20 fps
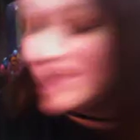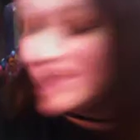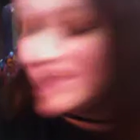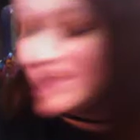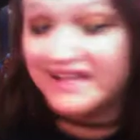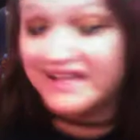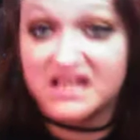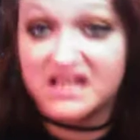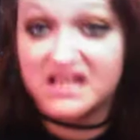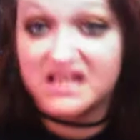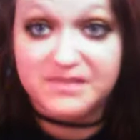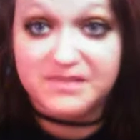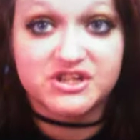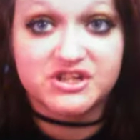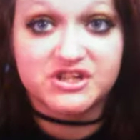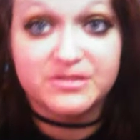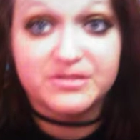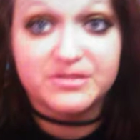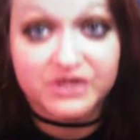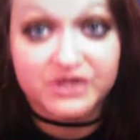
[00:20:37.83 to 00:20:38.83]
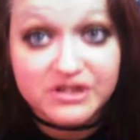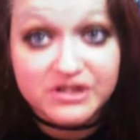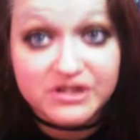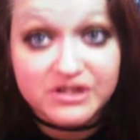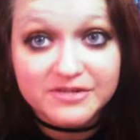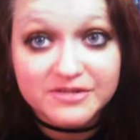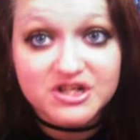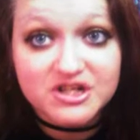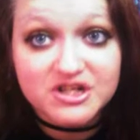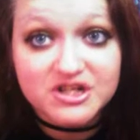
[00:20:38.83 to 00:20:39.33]
Like, especially
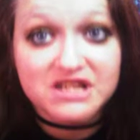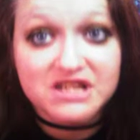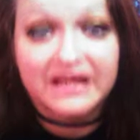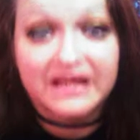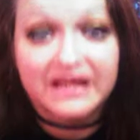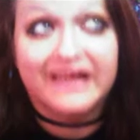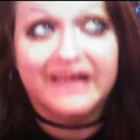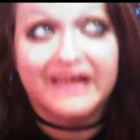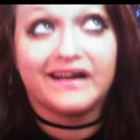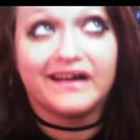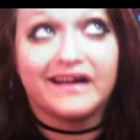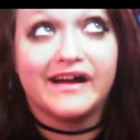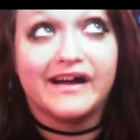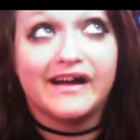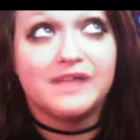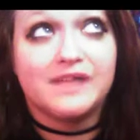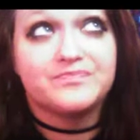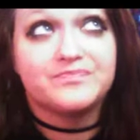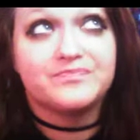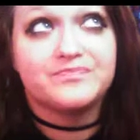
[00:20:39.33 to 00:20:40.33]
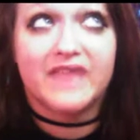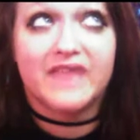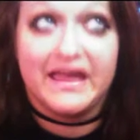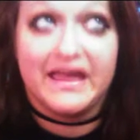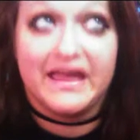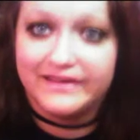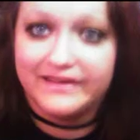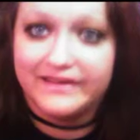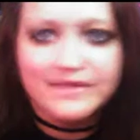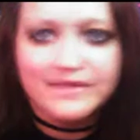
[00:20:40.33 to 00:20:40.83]
booktubers, like
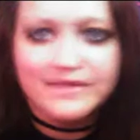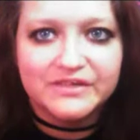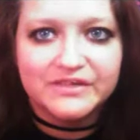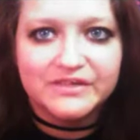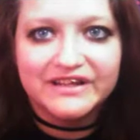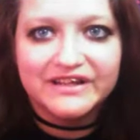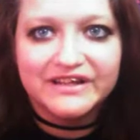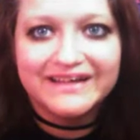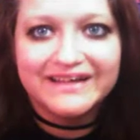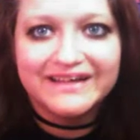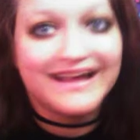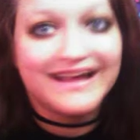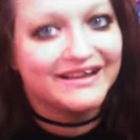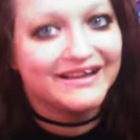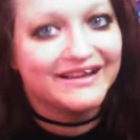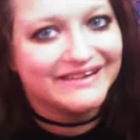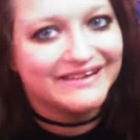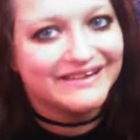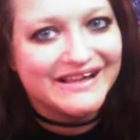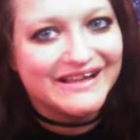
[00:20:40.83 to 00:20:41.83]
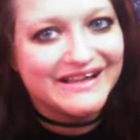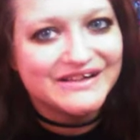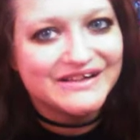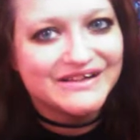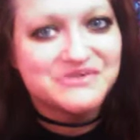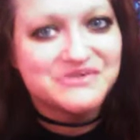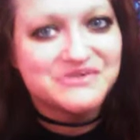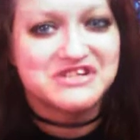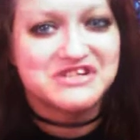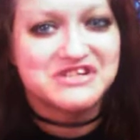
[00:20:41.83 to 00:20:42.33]
Haley in Bookland.
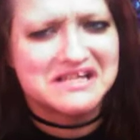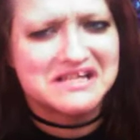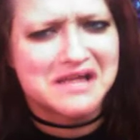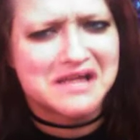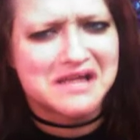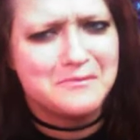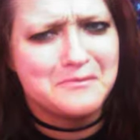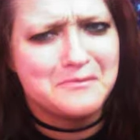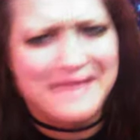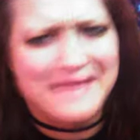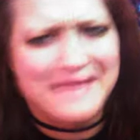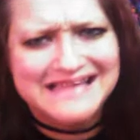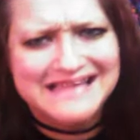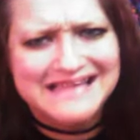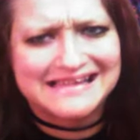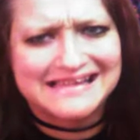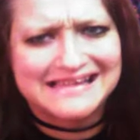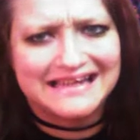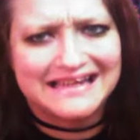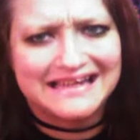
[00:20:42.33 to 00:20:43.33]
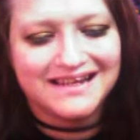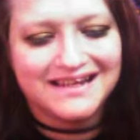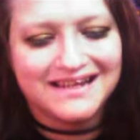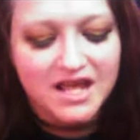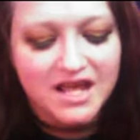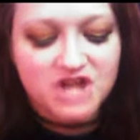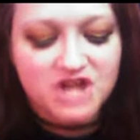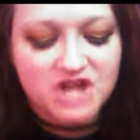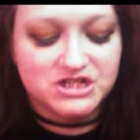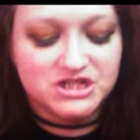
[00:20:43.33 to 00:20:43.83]
Hello, she is amazing.
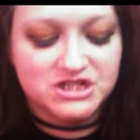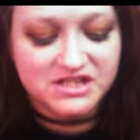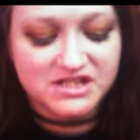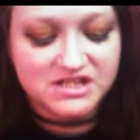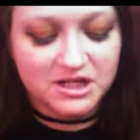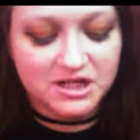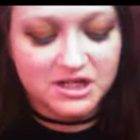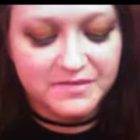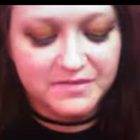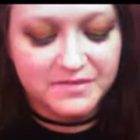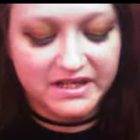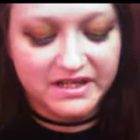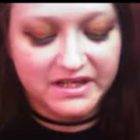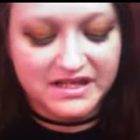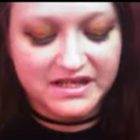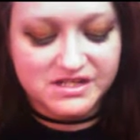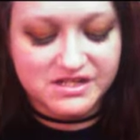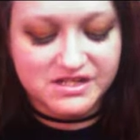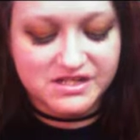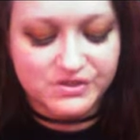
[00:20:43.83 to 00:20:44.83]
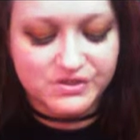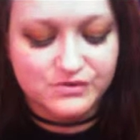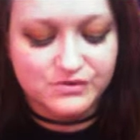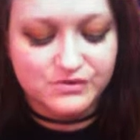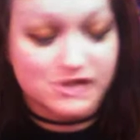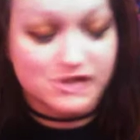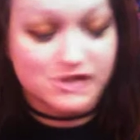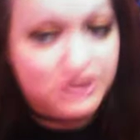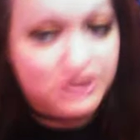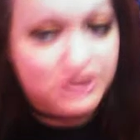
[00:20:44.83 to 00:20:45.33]
She's turned me into
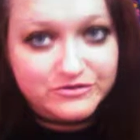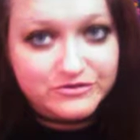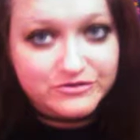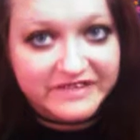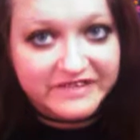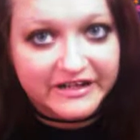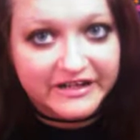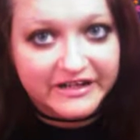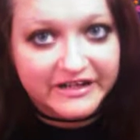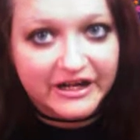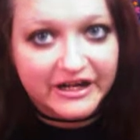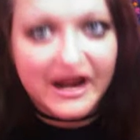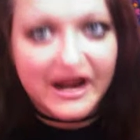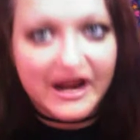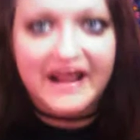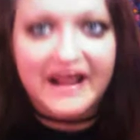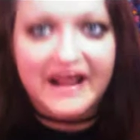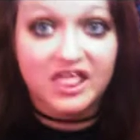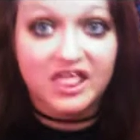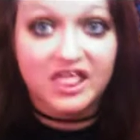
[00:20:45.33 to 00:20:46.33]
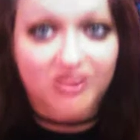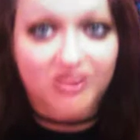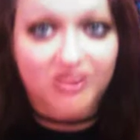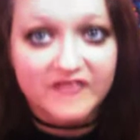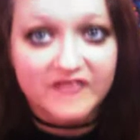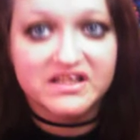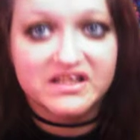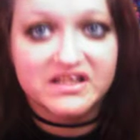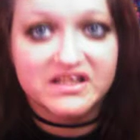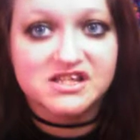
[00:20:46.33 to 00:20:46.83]
such a reader, and I
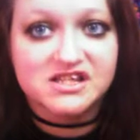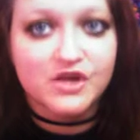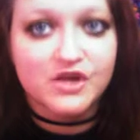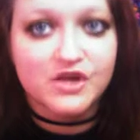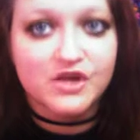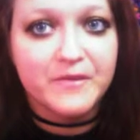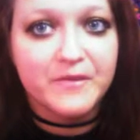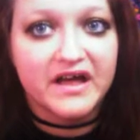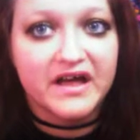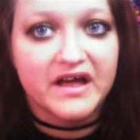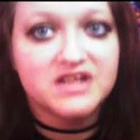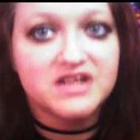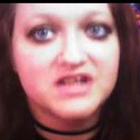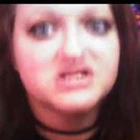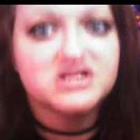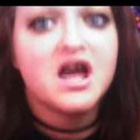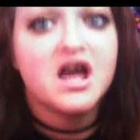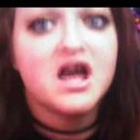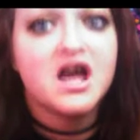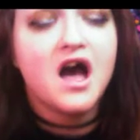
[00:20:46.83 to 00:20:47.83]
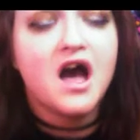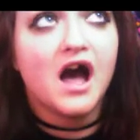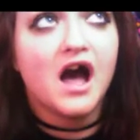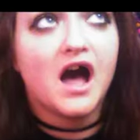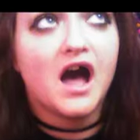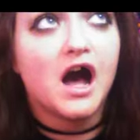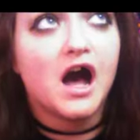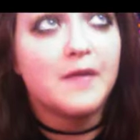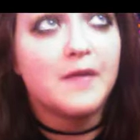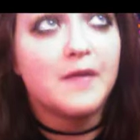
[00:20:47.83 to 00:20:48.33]
love it so much.
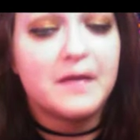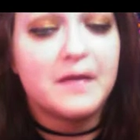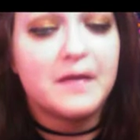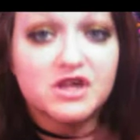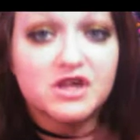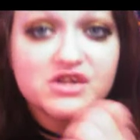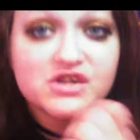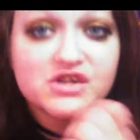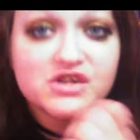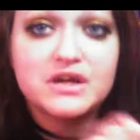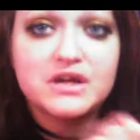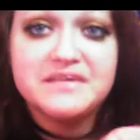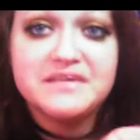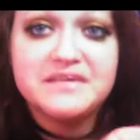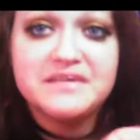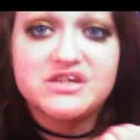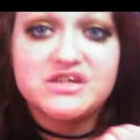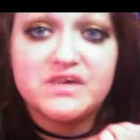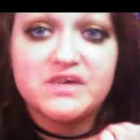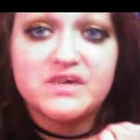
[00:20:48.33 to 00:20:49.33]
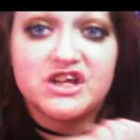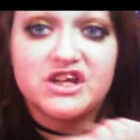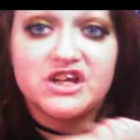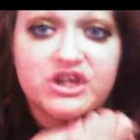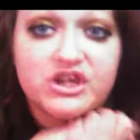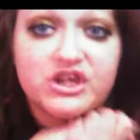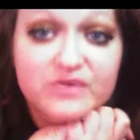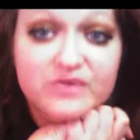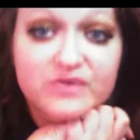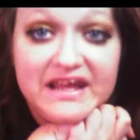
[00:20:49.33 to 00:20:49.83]
I'm also going to be doing a
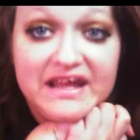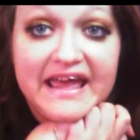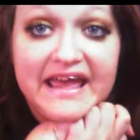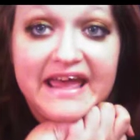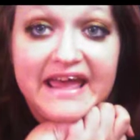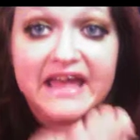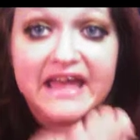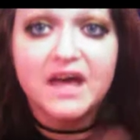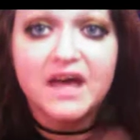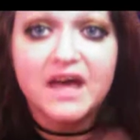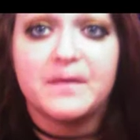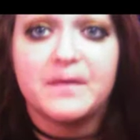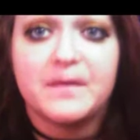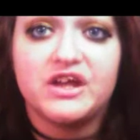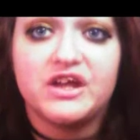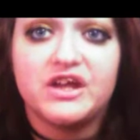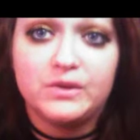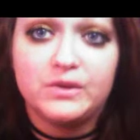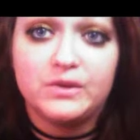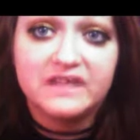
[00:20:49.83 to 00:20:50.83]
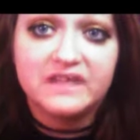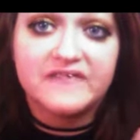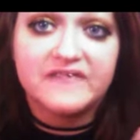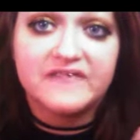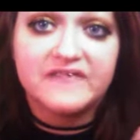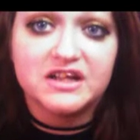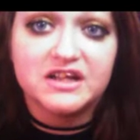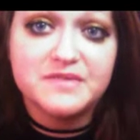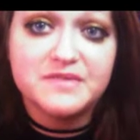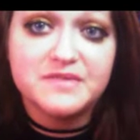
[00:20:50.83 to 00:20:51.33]
Q&A, but you need to
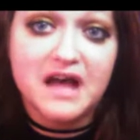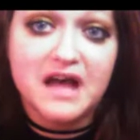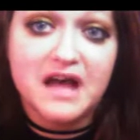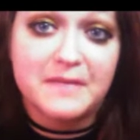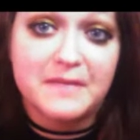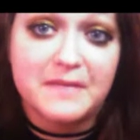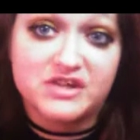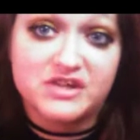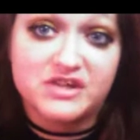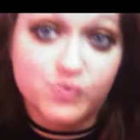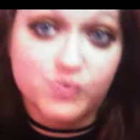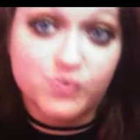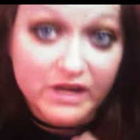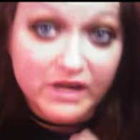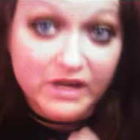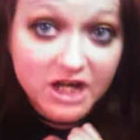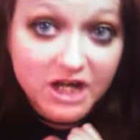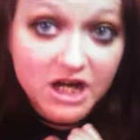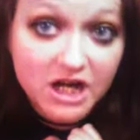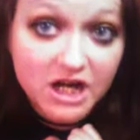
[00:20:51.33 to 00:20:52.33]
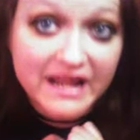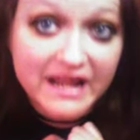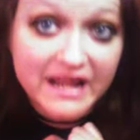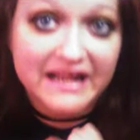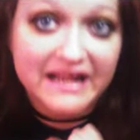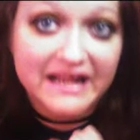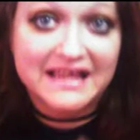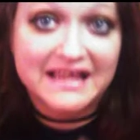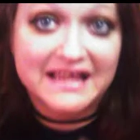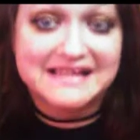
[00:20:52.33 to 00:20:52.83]
follow me on my Twitter.
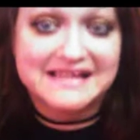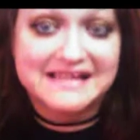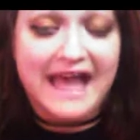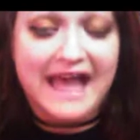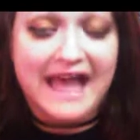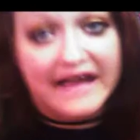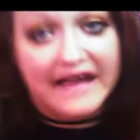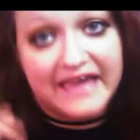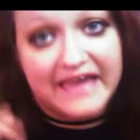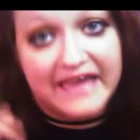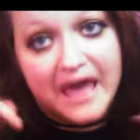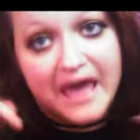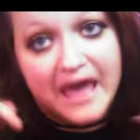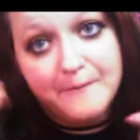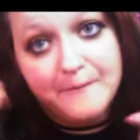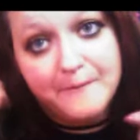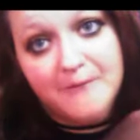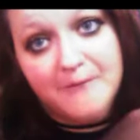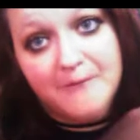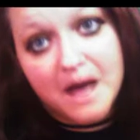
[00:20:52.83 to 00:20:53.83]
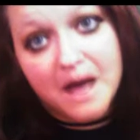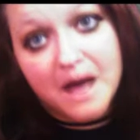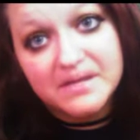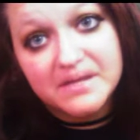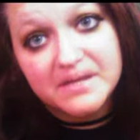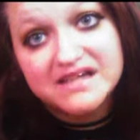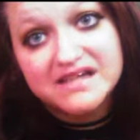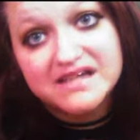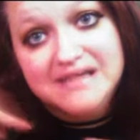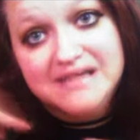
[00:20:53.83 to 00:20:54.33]
It is
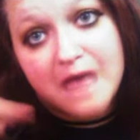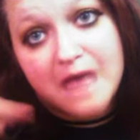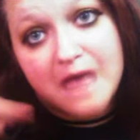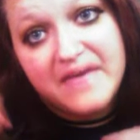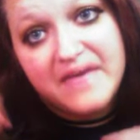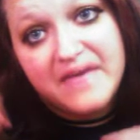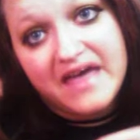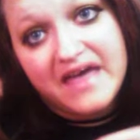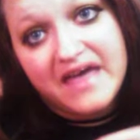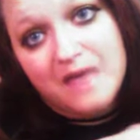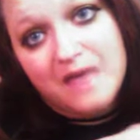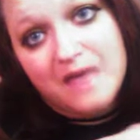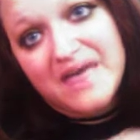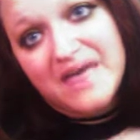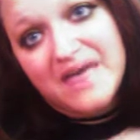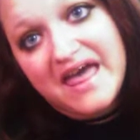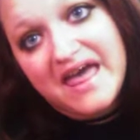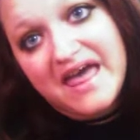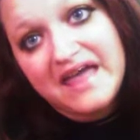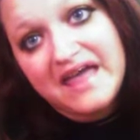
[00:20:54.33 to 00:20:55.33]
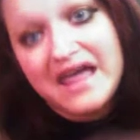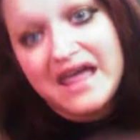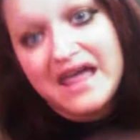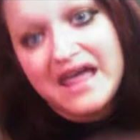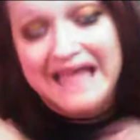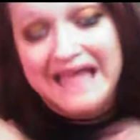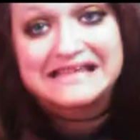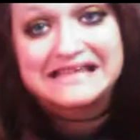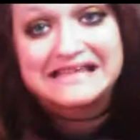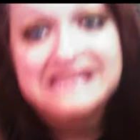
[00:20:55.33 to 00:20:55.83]
@catmama, M-A-M-A
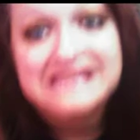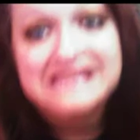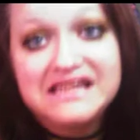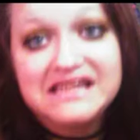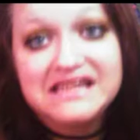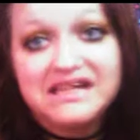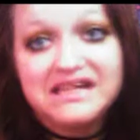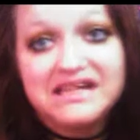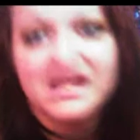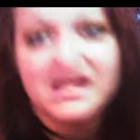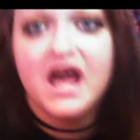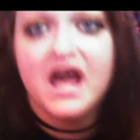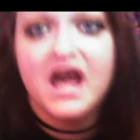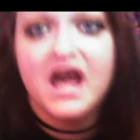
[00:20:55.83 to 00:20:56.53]
18.